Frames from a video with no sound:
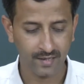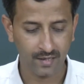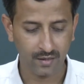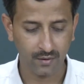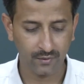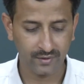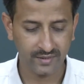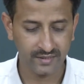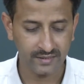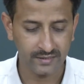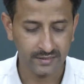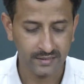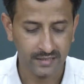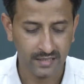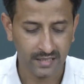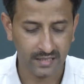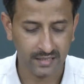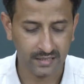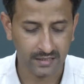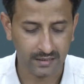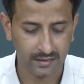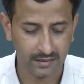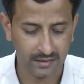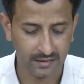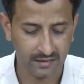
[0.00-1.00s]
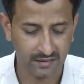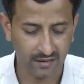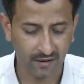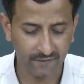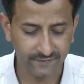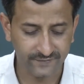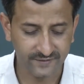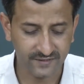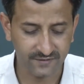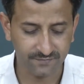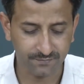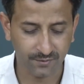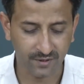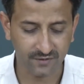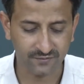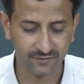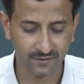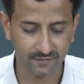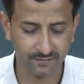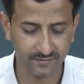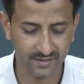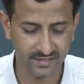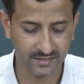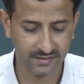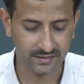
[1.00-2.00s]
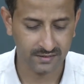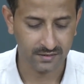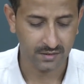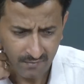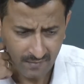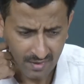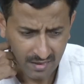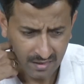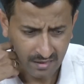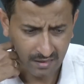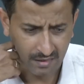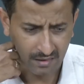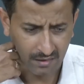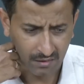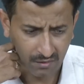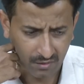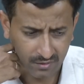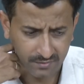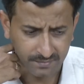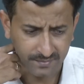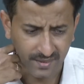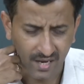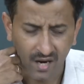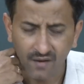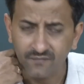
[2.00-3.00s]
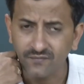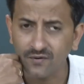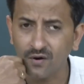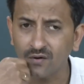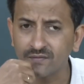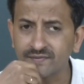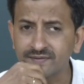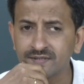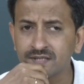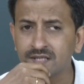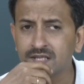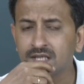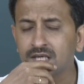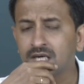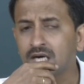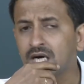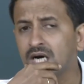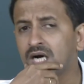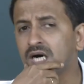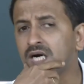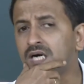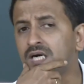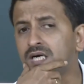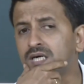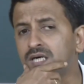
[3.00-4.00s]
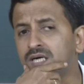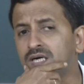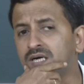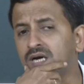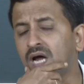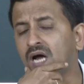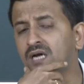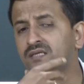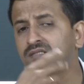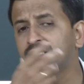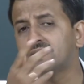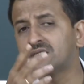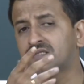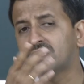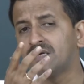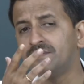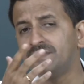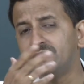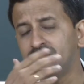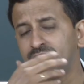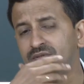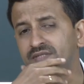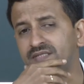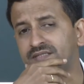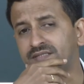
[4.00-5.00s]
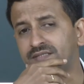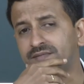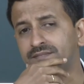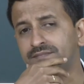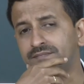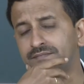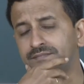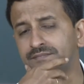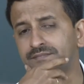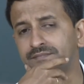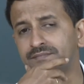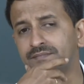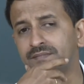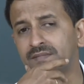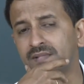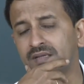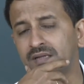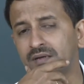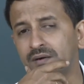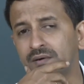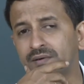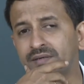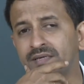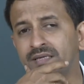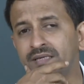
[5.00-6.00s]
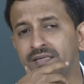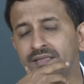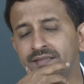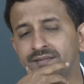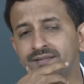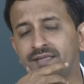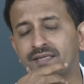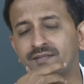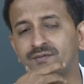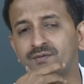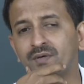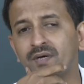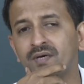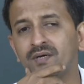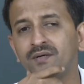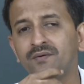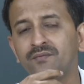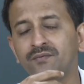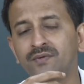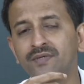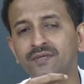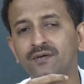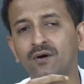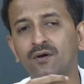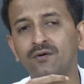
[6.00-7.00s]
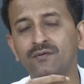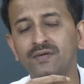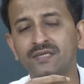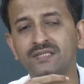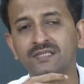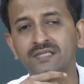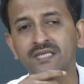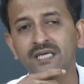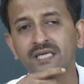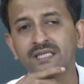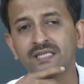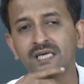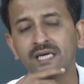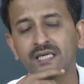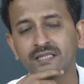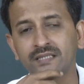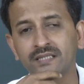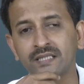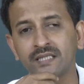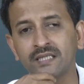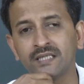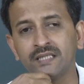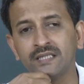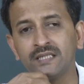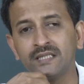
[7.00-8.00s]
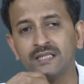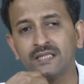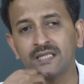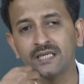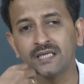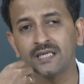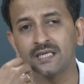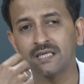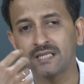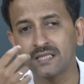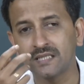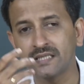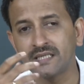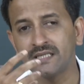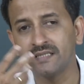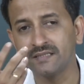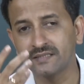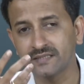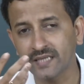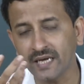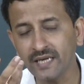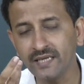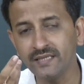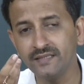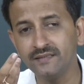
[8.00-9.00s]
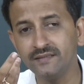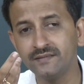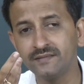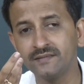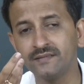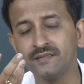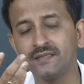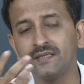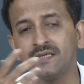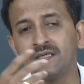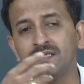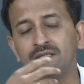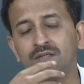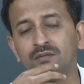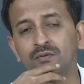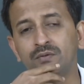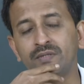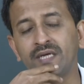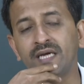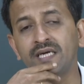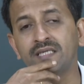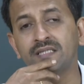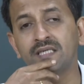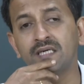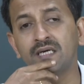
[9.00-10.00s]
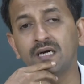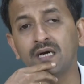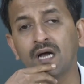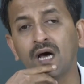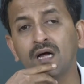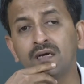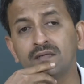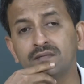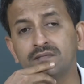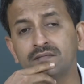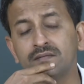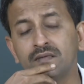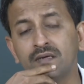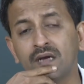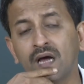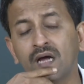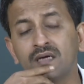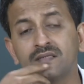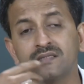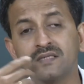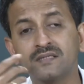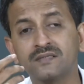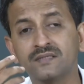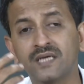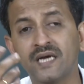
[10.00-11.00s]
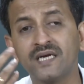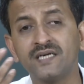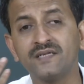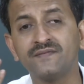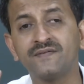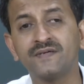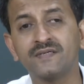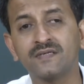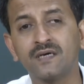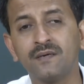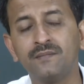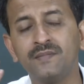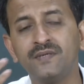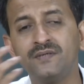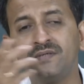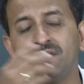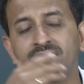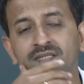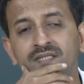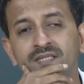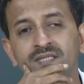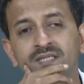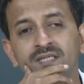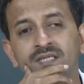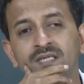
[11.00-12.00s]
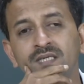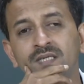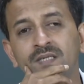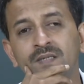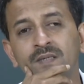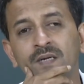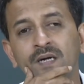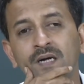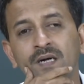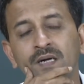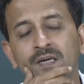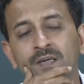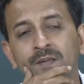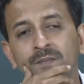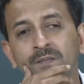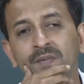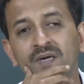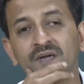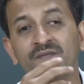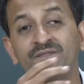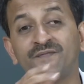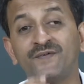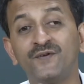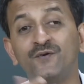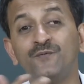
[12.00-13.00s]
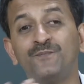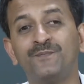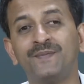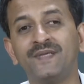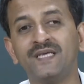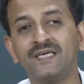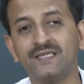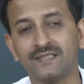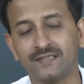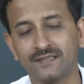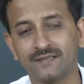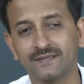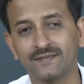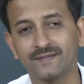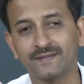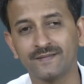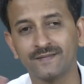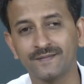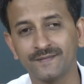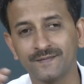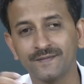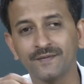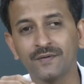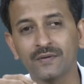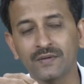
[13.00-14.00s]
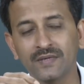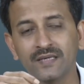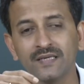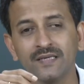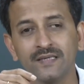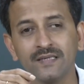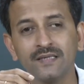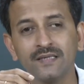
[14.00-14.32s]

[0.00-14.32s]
okay, a lofty performance on behalf of a larger community. Okay. That is why we always say that in science you get a larger scientific community, but a few peers. Okay.